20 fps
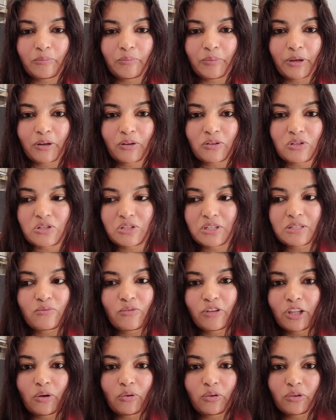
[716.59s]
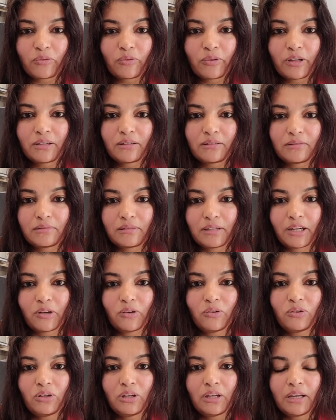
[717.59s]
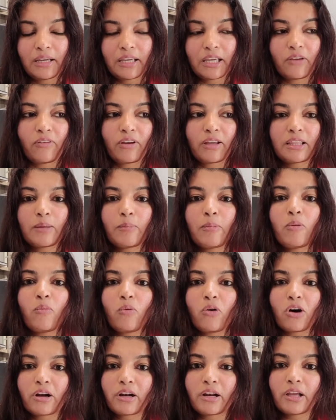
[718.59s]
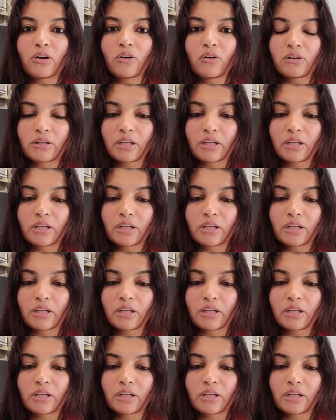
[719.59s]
because just without even giving them a warning or